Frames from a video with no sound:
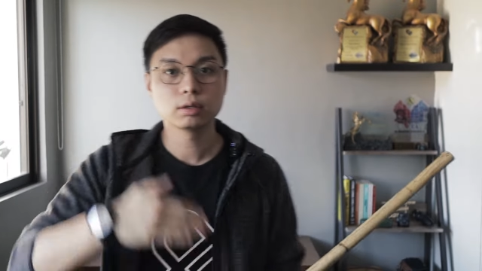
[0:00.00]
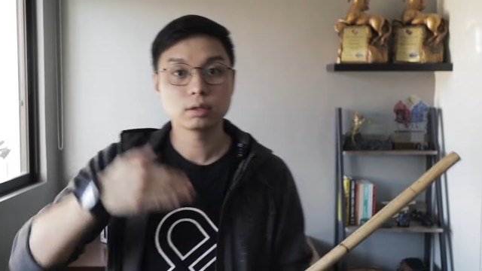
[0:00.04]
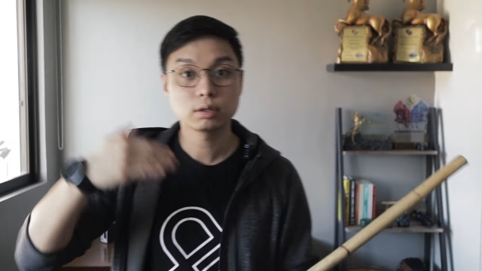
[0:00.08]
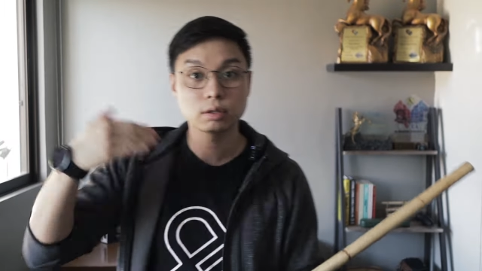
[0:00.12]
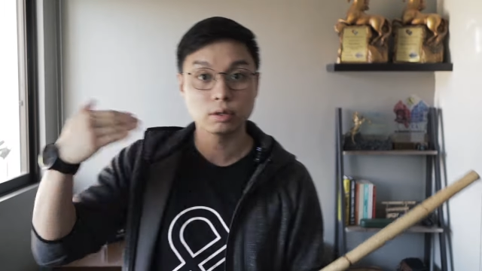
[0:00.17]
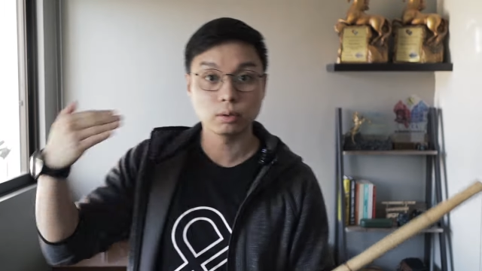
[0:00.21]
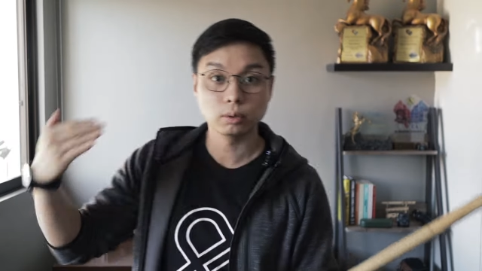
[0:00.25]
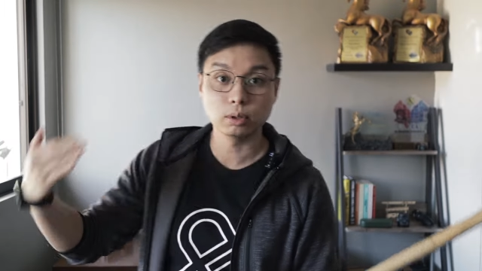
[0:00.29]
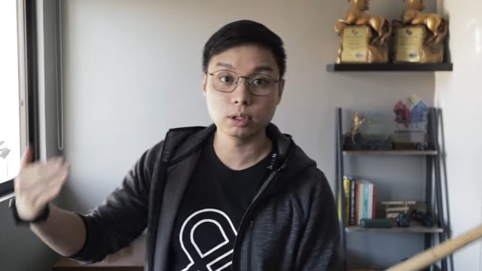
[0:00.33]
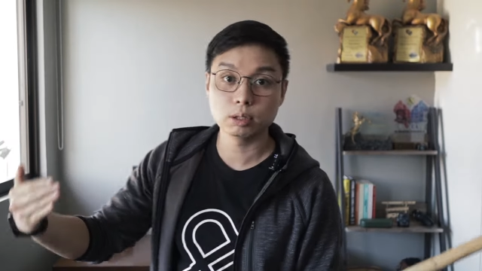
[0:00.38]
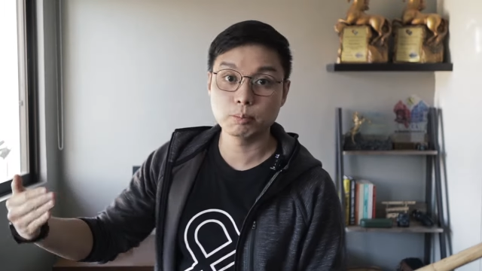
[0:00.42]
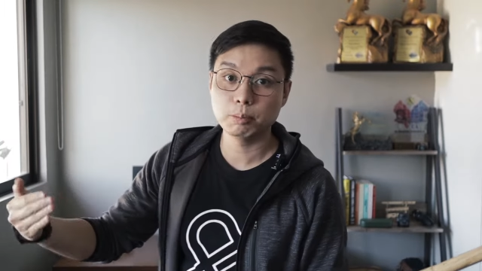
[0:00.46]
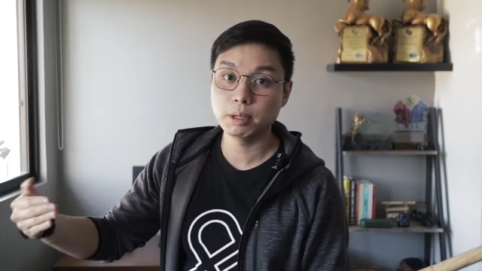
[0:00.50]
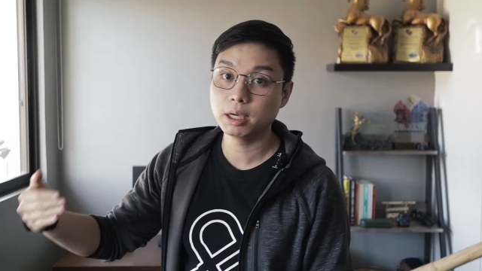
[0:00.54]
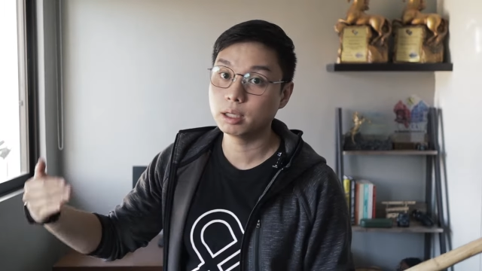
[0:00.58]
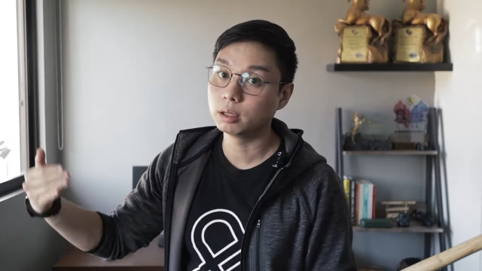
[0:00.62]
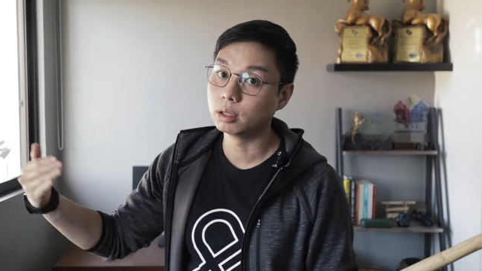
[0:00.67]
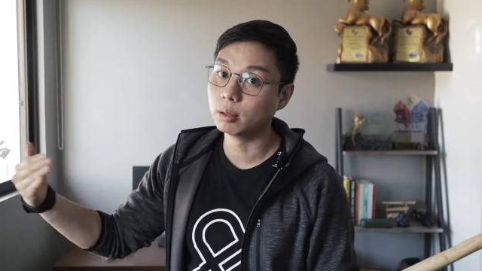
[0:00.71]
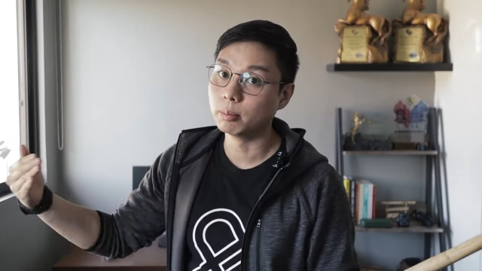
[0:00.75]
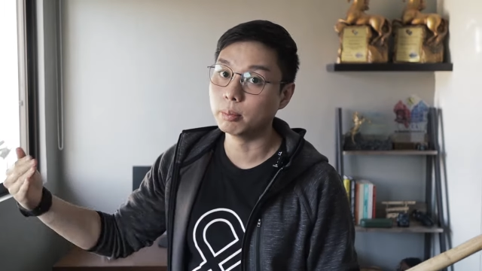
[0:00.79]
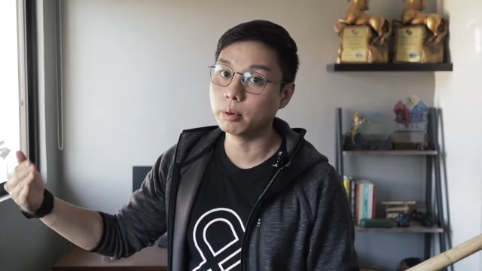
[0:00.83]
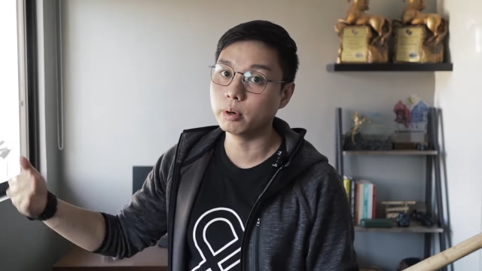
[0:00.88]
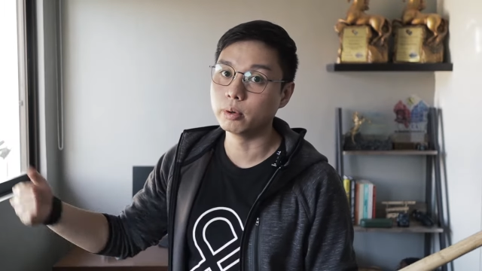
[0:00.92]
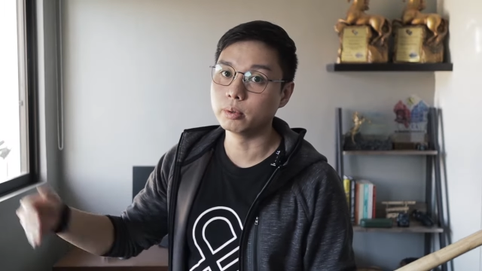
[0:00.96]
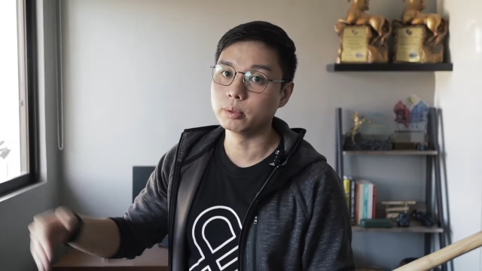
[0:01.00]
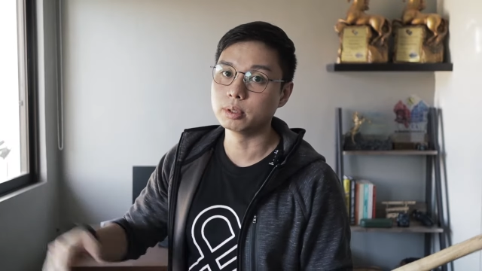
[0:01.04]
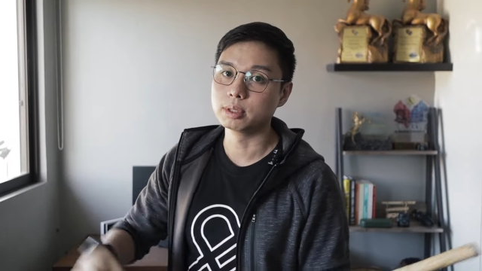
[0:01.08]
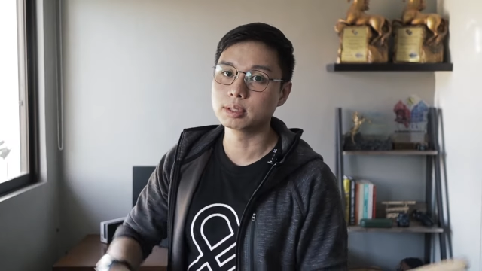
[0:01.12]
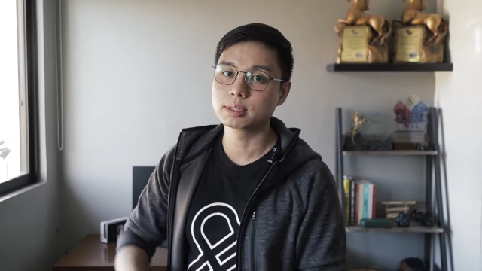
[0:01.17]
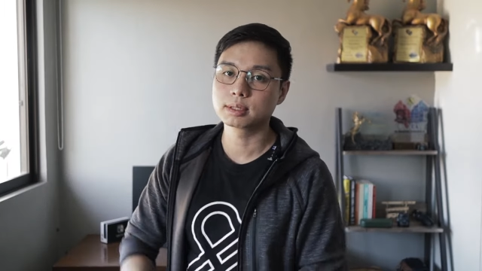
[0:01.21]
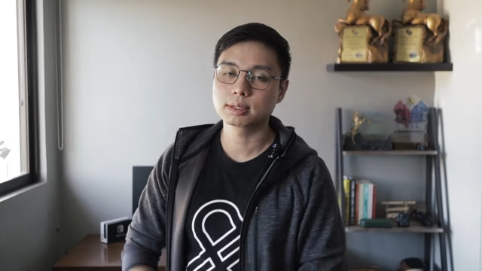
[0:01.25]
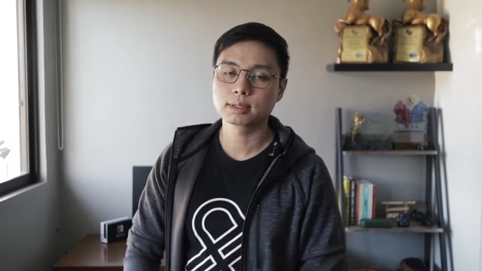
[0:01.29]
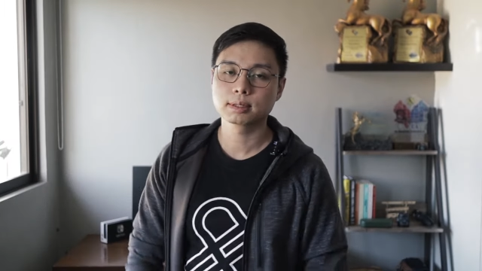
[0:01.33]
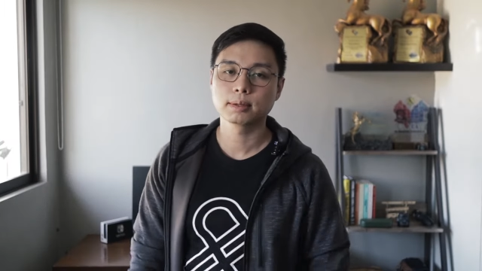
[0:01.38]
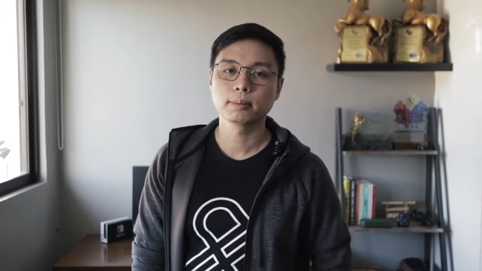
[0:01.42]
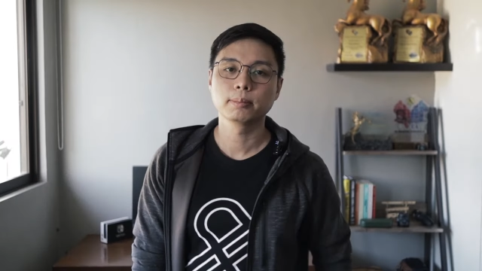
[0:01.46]
so to speak, the
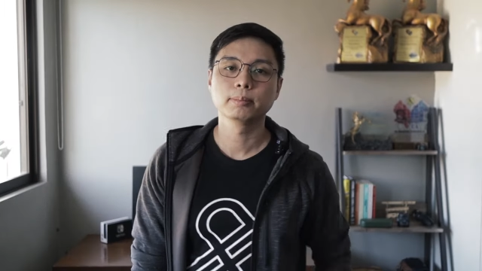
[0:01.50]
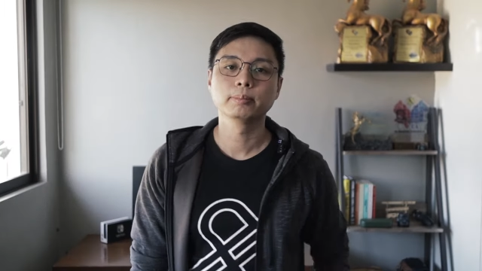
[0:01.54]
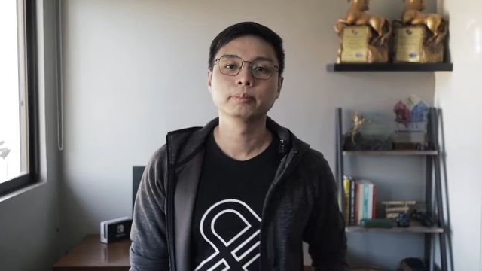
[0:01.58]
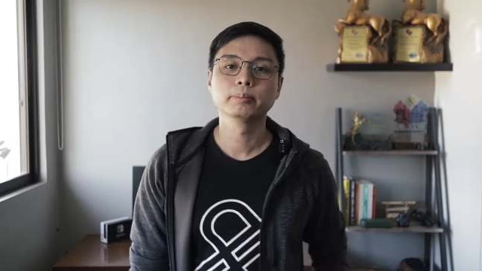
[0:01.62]
bones.